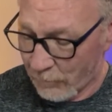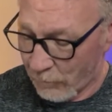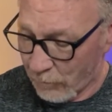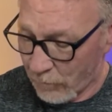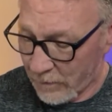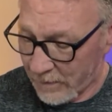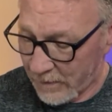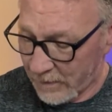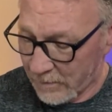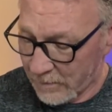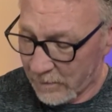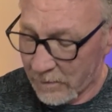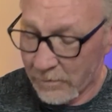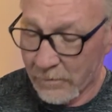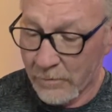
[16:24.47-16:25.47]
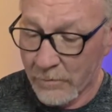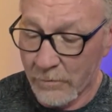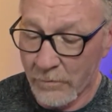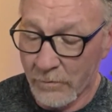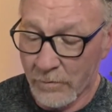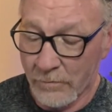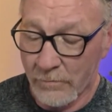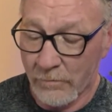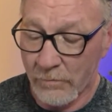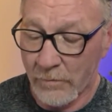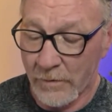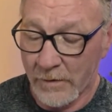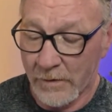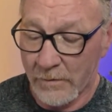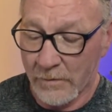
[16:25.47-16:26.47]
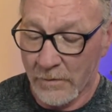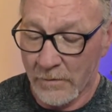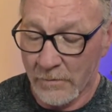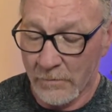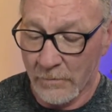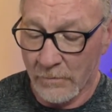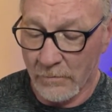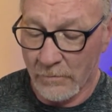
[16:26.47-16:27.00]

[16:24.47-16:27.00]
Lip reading: what do you do? What do you do?